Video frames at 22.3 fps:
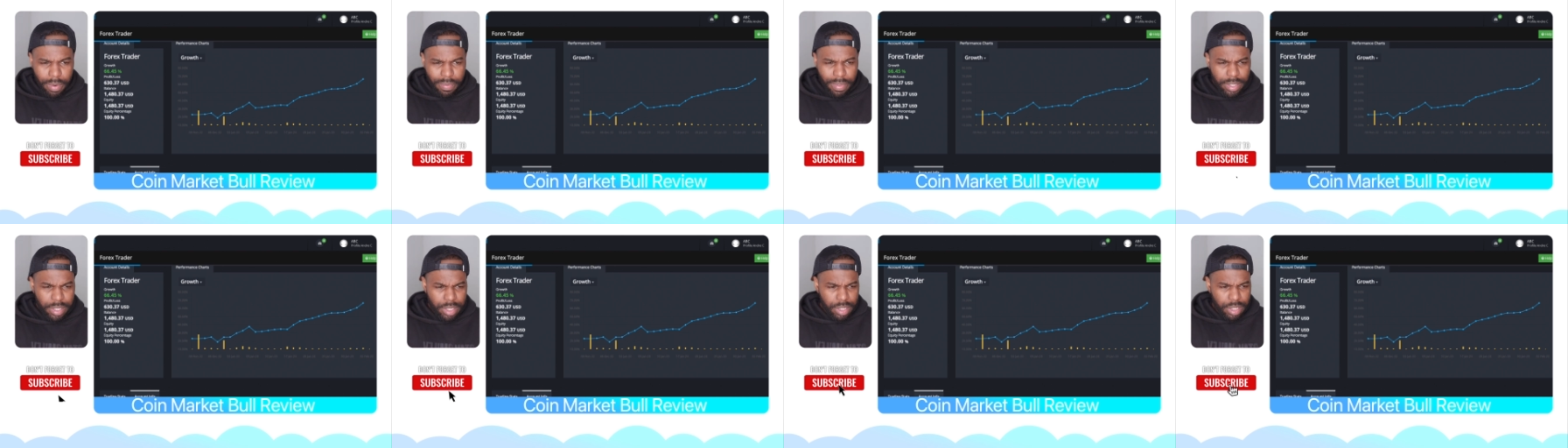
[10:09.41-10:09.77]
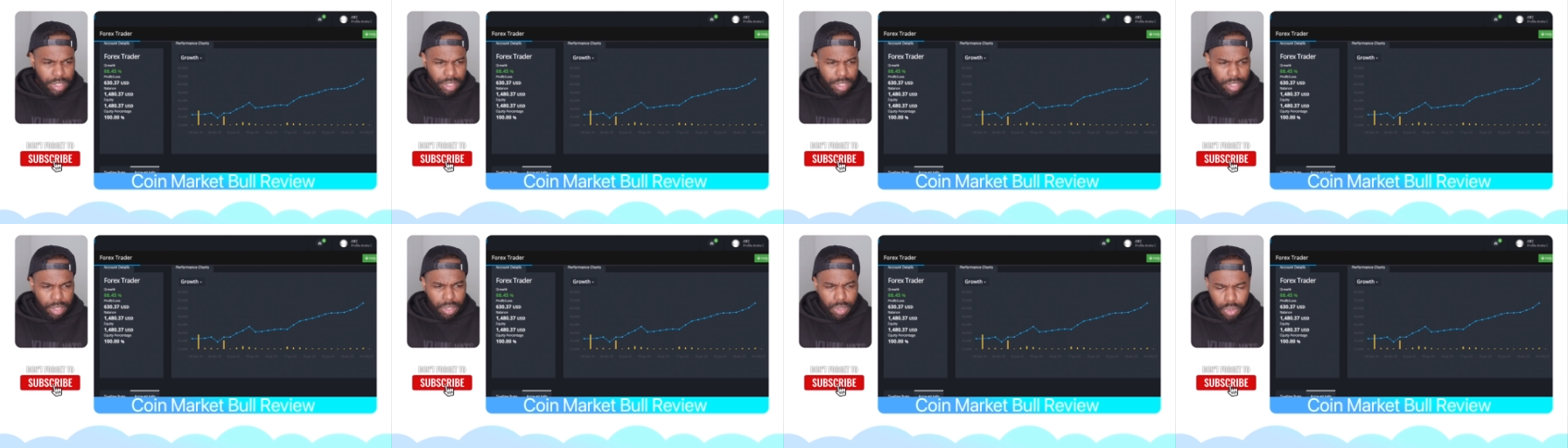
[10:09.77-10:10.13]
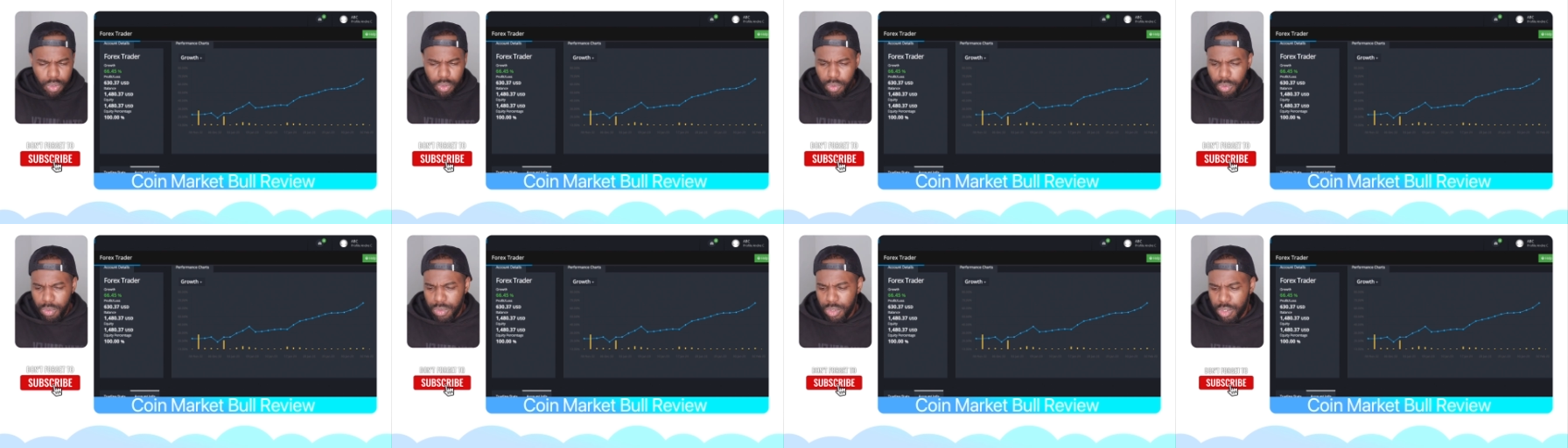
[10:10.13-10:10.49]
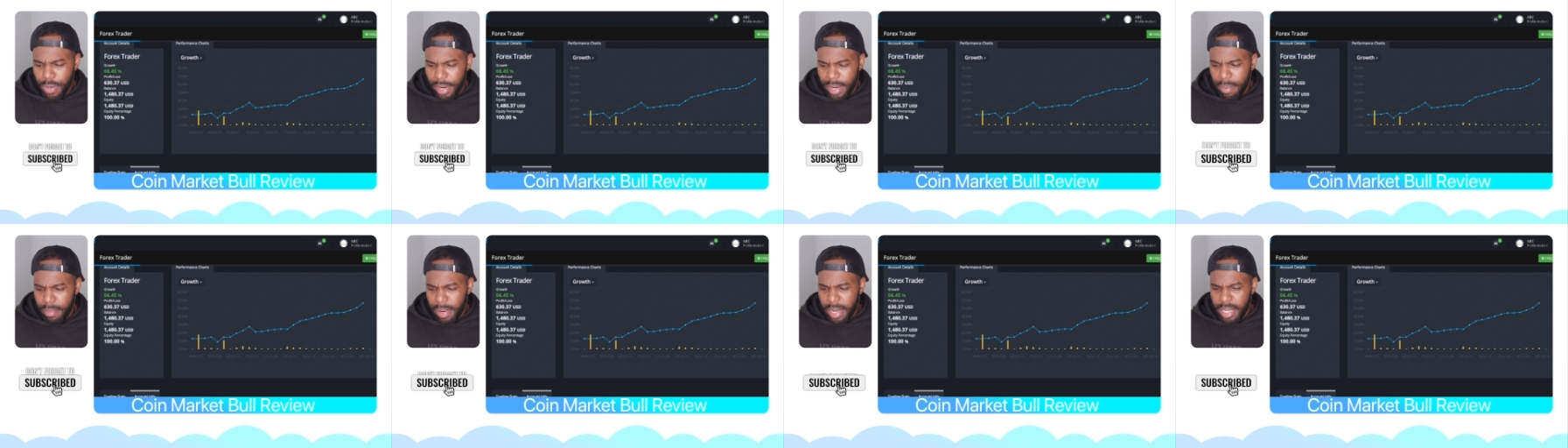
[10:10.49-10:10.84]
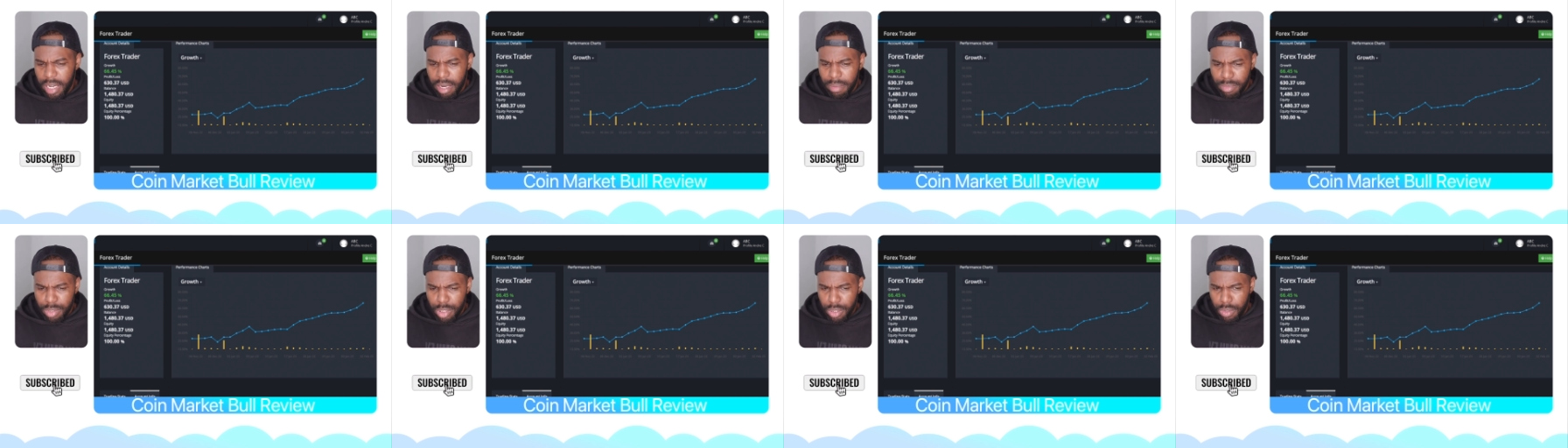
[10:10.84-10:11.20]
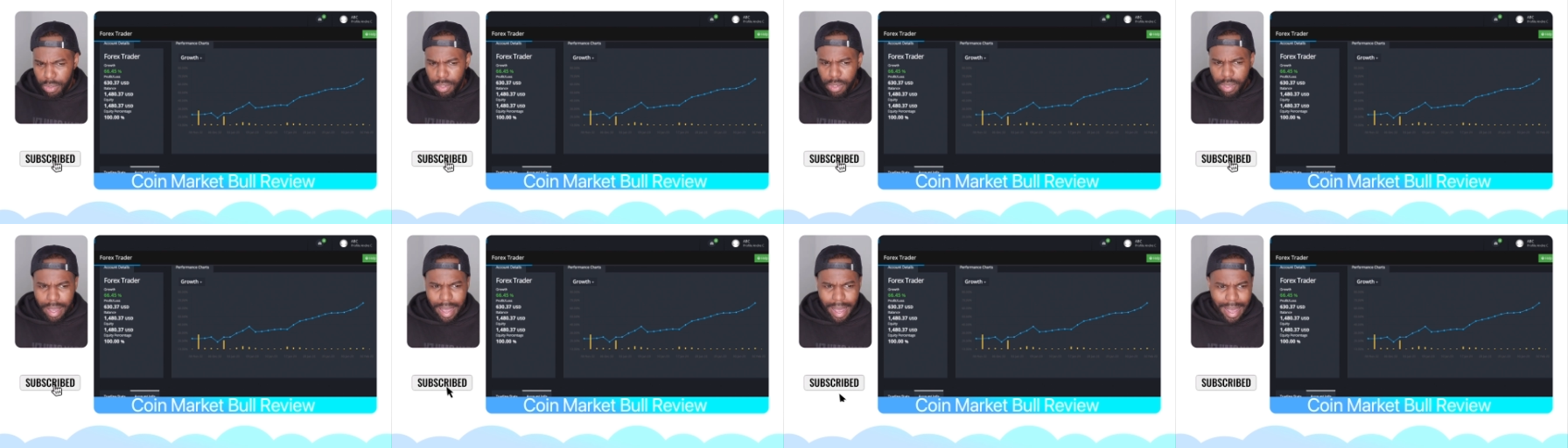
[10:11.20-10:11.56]
This is just a new trading bot that I'm
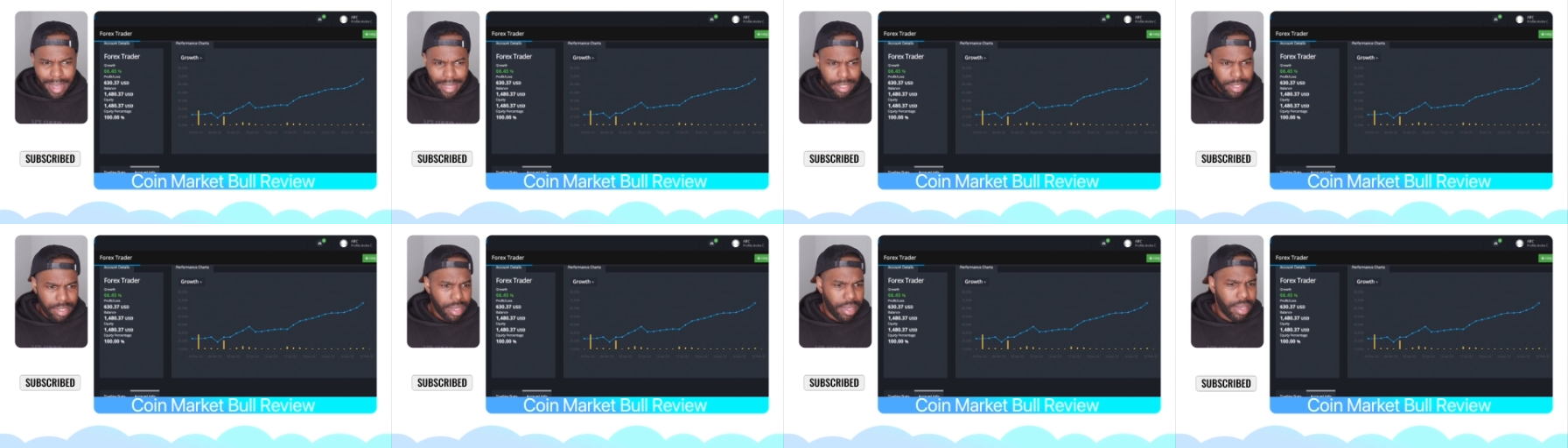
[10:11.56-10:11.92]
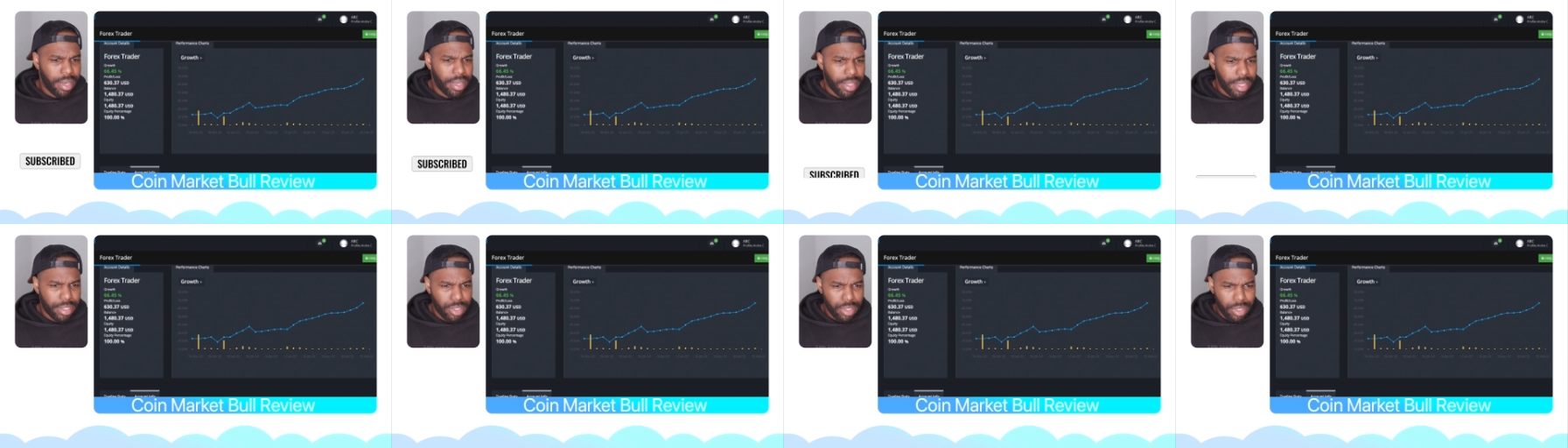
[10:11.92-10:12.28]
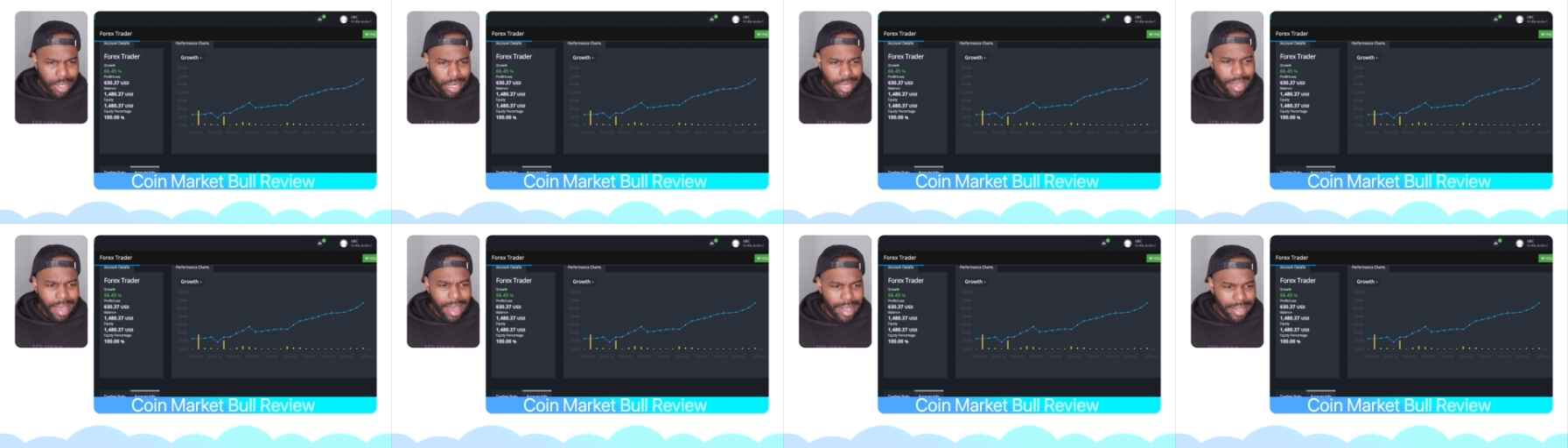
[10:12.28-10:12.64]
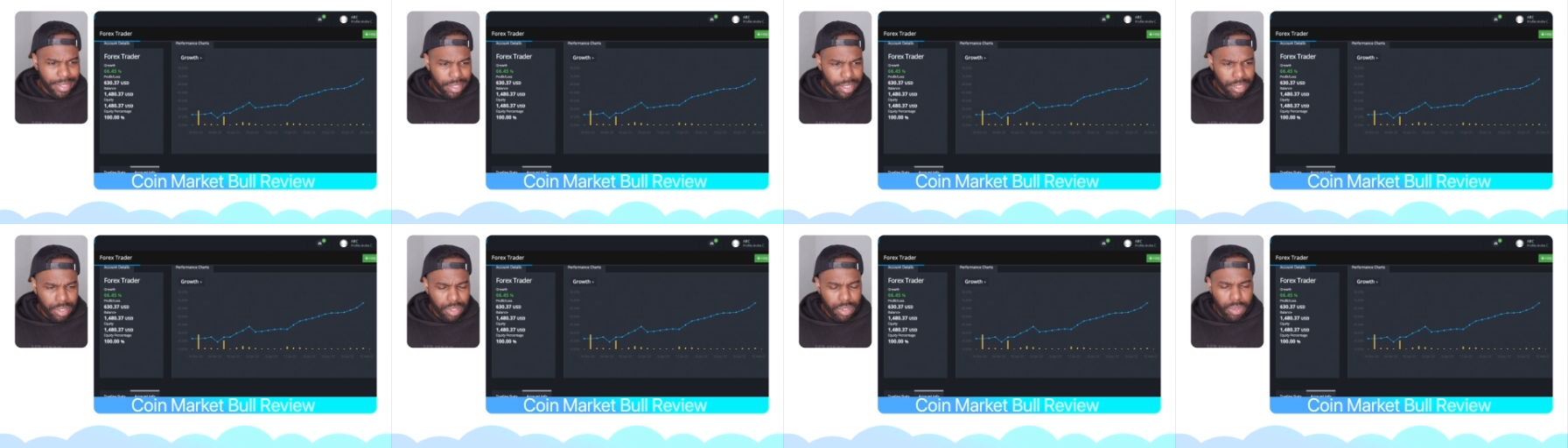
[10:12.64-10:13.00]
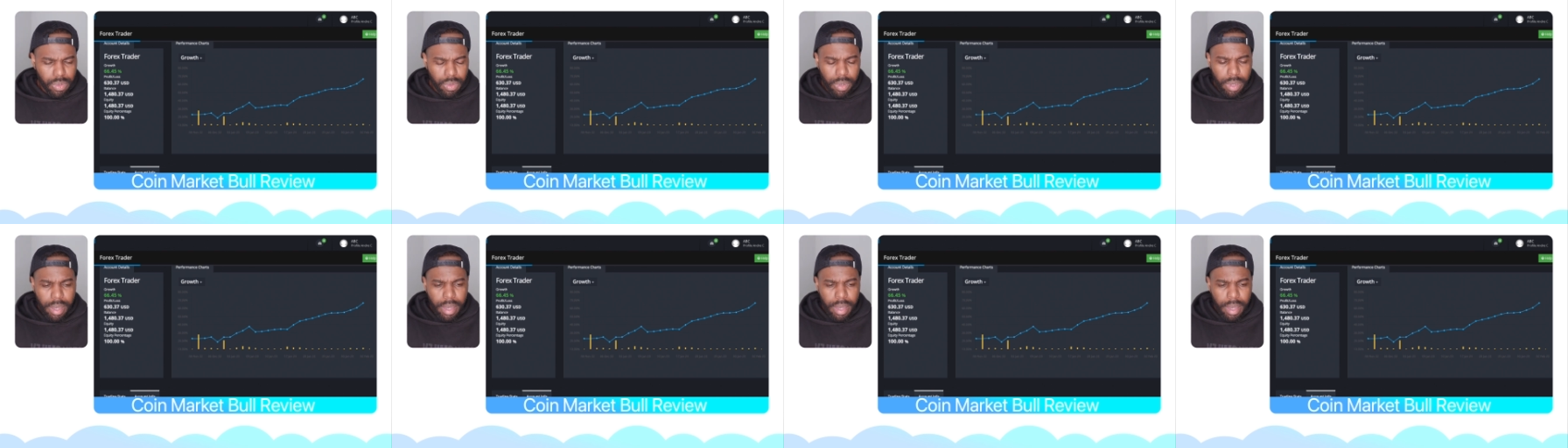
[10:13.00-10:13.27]
showing you guys that you can get access to.